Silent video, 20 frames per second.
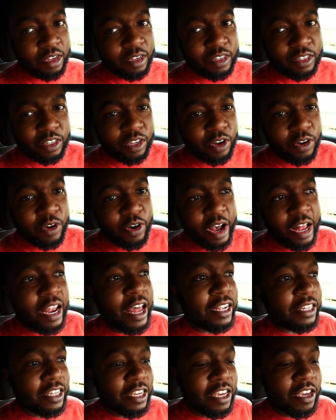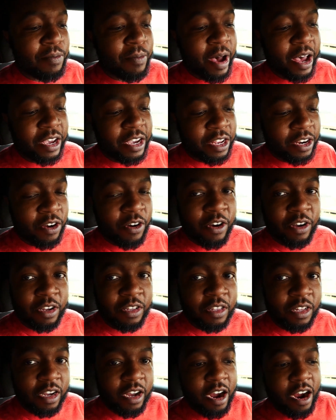so I like to keep my heat on
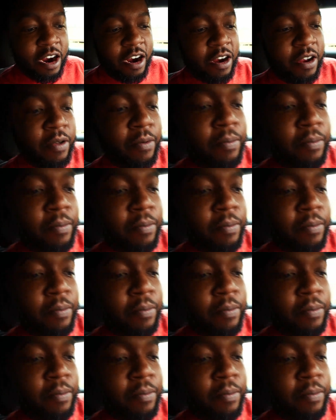in the car.